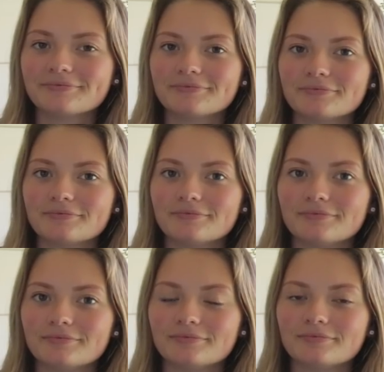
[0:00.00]

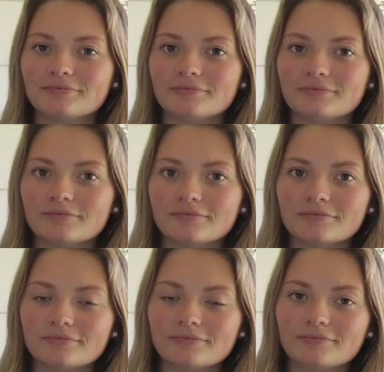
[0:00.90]

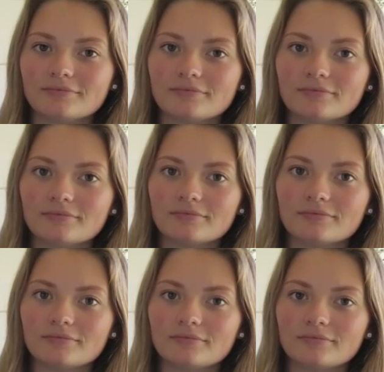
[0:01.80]

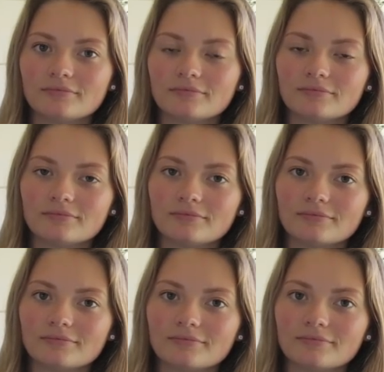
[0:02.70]

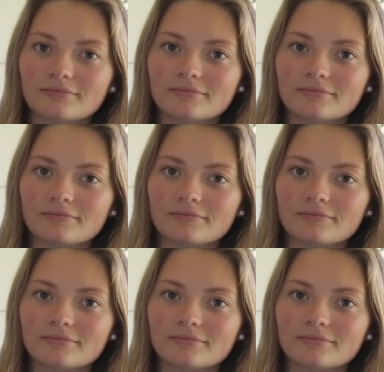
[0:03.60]
(silent)